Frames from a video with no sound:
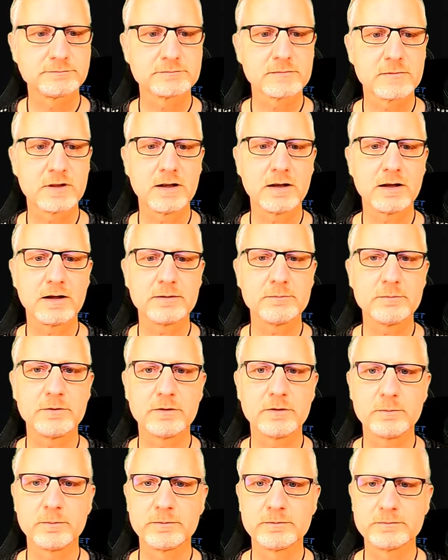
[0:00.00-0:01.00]
light
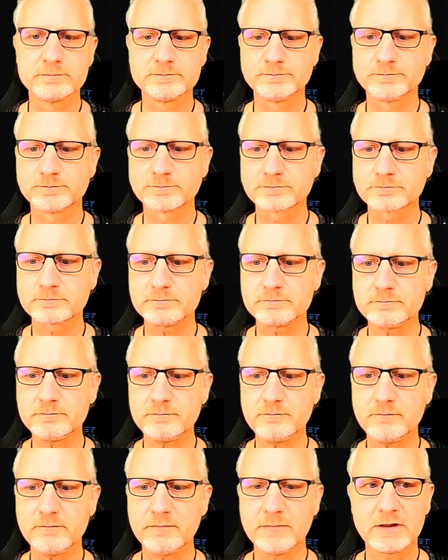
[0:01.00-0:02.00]
bulb,
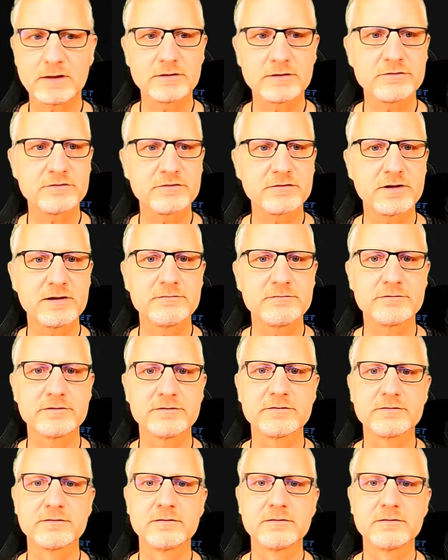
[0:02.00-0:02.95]
save it,